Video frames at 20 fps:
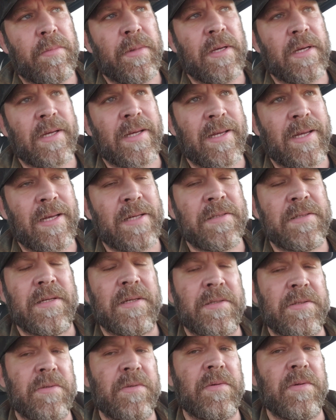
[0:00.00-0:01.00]
be against
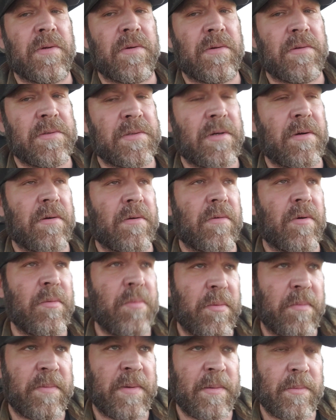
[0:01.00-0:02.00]
a certain
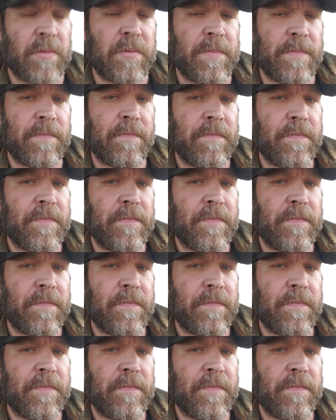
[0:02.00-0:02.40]
group of people,